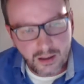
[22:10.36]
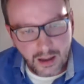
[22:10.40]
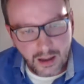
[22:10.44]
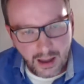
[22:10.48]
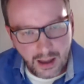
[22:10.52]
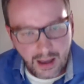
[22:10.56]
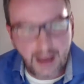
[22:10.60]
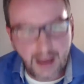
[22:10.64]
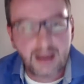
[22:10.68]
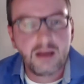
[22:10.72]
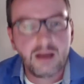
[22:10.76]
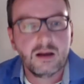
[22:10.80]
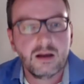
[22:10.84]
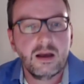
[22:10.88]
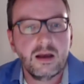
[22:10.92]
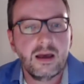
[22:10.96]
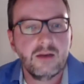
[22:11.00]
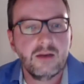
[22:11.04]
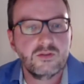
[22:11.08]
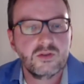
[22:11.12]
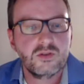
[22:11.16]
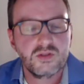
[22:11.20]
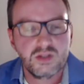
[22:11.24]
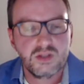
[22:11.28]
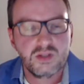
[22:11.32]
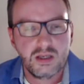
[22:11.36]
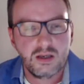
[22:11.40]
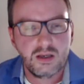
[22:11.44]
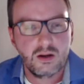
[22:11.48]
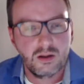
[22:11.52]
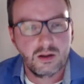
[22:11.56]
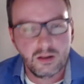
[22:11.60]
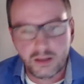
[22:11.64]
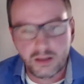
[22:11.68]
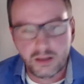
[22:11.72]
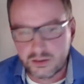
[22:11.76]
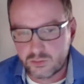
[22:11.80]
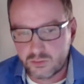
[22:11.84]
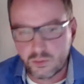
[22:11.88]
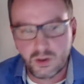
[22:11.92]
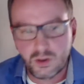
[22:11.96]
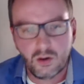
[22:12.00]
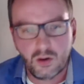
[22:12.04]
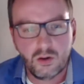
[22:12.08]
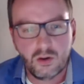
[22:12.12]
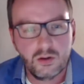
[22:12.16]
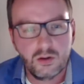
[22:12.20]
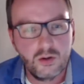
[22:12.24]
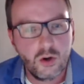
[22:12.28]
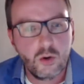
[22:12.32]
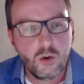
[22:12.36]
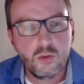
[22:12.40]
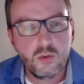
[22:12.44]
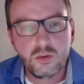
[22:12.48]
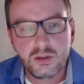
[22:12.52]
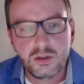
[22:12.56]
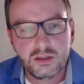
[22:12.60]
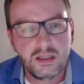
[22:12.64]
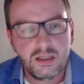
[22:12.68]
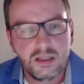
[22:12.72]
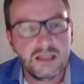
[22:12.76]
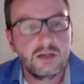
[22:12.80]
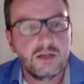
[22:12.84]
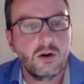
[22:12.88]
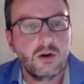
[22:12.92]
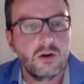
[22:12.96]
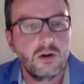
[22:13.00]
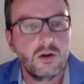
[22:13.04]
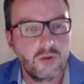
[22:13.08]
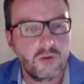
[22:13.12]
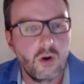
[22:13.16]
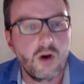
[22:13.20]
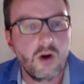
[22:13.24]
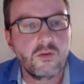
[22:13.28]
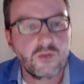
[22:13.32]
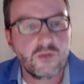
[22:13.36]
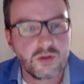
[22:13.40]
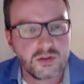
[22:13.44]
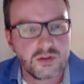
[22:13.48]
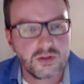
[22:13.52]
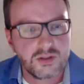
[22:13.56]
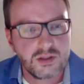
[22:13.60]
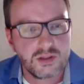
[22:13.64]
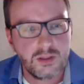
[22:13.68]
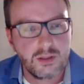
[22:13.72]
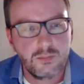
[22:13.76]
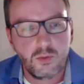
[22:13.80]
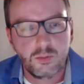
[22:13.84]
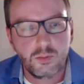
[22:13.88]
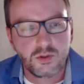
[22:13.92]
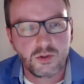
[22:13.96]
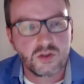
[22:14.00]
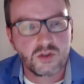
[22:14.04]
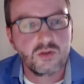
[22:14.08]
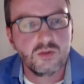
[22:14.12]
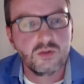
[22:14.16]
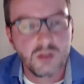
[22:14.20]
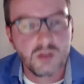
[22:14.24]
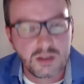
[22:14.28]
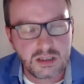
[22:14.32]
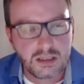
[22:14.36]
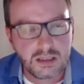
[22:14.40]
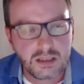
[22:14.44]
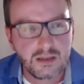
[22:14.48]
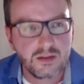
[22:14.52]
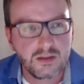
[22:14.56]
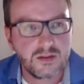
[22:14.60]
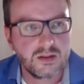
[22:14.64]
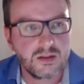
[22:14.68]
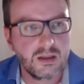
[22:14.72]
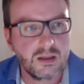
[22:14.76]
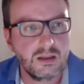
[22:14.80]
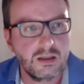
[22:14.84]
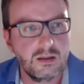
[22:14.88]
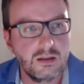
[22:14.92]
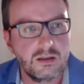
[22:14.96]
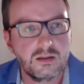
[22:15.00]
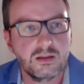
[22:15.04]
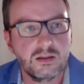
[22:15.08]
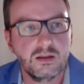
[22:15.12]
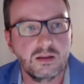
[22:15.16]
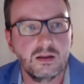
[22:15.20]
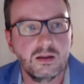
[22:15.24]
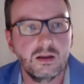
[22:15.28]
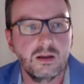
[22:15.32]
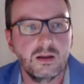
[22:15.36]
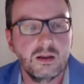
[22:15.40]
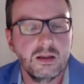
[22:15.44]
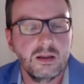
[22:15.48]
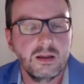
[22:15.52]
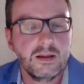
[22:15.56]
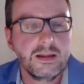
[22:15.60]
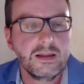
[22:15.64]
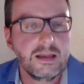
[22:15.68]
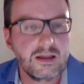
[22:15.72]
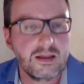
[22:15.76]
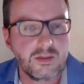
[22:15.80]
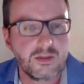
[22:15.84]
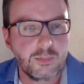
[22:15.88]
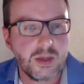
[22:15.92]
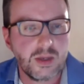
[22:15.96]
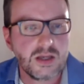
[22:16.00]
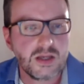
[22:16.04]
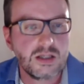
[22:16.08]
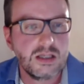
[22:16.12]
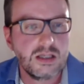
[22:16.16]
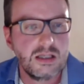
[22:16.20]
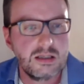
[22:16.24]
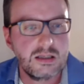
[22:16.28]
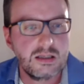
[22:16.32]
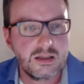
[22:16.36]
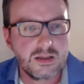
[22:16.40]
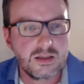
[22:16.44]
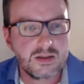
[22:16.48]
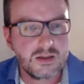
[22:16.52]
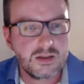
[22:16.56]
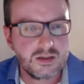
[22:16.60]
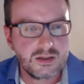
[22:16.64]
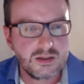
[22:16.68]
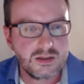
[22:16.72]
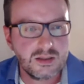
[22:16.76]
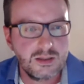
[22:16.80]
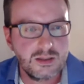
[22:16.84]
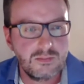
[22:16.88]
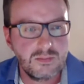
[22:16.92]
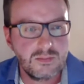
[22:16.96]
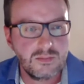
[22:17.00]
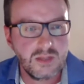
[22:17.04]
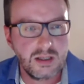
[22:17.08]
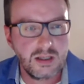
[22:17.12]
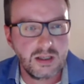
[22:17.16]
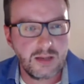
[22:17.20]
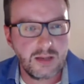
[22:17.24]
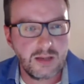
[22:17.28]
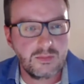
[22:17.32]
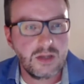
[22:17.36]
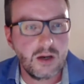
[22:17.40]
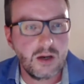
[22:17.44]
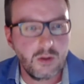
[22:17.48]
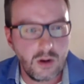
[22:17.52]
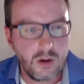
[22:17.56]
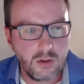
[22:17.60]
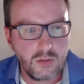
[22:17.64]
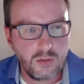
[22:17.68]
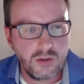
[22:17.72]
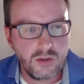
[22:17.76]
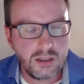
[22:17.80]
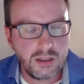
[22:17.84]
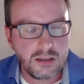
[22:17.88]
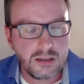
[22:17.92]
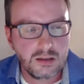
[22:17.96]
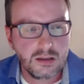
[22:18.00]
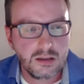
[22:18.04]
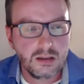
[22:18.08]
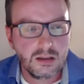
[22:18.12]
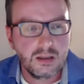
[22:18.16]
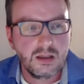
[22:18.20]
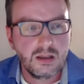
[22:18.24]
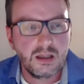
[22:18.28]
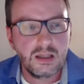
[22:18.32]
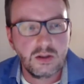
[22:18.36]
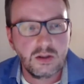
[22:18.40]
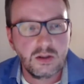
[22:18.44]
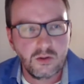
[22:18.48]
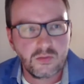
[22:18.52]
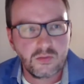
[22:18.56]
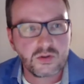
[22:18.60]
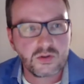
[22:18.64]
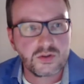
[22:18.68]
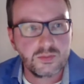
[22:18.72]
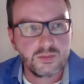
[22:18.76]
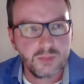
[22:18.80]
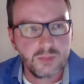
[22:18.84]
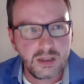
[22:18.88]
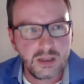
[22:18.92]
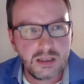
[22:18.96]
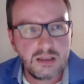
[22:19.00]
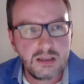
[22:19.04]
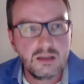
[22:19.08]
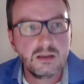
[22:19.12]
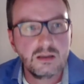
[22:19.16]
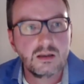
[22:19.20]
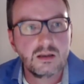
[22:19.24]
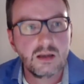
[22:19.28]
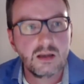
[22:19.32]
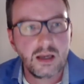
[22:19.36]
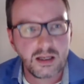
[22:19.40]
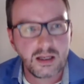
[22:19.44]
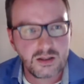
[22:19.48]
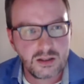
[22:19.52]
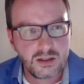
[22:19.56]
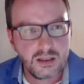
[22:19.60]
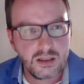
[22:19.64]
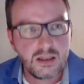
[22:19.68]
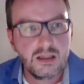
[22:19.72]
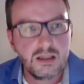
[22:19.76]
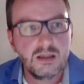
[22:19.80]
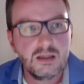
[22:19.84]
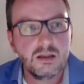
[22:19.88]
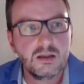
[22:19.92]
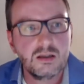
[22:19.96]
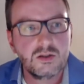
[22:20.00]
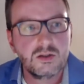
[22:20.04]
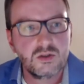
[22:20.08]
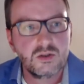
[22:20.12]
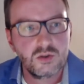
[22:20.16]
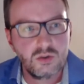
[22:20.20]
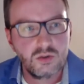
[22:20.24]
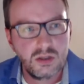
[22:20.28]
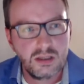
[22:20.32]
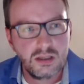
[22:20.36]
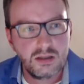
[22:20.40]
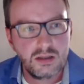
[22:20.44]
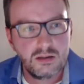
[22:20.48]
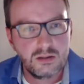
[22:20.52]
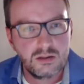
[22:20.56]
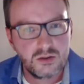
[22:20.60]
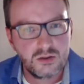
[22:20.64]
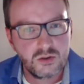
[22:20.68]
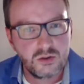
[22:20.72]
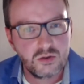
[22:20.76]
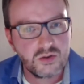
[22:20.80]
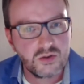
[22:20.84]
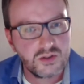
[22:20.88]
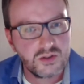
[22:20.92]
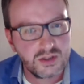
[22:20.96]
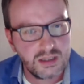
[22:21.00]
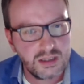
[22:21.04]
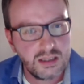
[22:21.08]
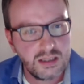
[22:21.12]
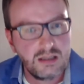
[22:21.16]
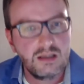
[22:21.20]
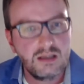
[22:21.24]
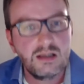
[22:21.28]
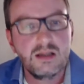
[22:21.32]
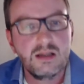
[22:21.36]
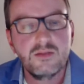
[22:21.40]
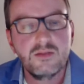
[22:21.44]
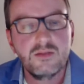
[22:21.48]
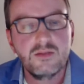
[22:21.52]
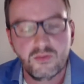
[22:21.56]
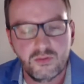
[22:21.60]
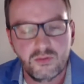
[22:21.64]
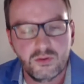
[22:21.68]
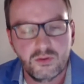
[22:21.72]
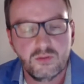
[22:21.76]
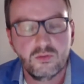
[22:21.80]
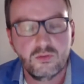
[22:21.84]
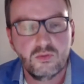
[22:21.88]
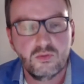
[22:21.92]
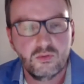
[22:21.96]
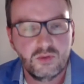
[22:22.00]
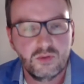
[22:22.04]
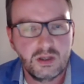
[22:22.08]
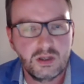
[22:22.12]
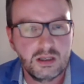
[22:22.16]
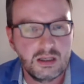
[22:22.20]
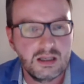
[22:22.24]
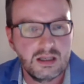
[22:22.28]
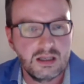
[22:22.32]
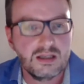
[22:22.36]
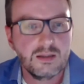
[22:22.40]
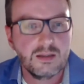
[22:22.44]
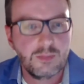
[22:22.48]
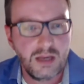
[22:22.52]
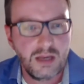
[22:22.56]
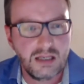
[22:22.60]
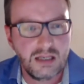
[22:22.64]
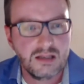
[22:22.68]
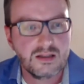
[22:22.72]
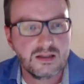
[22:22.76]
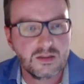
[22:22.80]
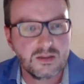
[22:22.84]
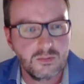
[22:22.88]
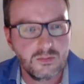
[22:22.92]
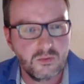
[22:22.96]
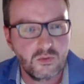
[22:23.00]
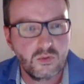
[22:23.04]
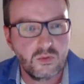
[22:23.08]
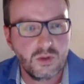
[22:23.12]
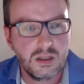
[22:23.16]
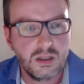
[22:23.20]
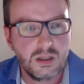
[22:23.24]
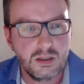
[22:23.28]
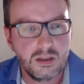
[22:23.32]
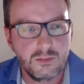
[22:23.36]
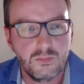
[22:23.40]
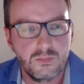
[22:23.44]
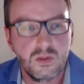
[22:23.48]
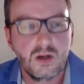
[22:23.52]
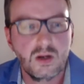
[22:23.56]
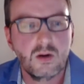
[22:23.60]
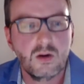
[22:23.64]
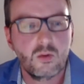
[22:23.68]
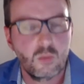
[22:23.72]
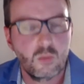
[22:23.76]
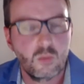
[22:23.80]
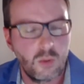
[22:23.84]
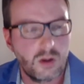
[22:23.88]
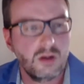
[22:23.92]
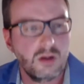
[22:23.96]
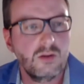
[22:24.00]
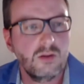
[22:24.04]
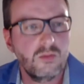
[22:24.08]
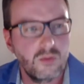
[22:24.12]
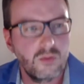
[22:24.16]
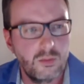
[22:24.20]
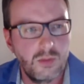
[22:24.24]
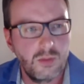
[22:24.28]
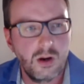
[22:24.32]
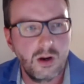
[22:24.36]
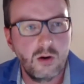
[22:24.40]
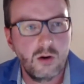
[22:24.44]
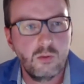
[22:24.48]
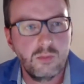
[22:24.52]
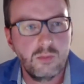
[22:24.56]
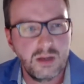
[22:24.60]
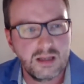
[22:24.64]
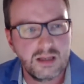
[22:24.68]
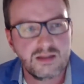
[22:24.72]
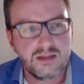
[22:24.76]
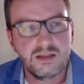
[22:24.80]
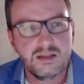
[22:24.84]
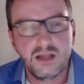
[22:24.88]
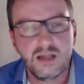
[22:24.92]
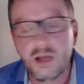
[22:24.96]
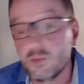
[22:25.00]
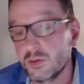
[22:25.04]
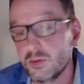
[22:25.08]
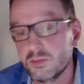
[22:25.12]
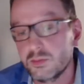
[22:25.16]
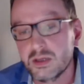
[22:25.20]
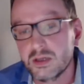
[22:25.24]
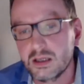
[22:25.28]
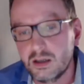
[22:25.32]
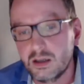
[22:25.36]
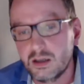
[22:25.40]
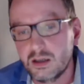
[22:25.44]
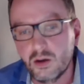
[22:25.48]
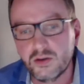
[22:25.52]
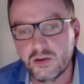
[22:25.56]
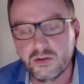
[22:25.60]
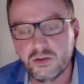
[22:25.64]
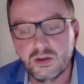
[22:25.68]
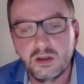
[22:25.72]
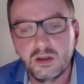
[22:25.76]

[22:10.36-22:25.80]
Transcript: I have to say, and we all know, it also offers some opportunities, and especially in this system that I'm now holding, it offers me actually to still live independence and freedom. Working from home has enabled me a lot.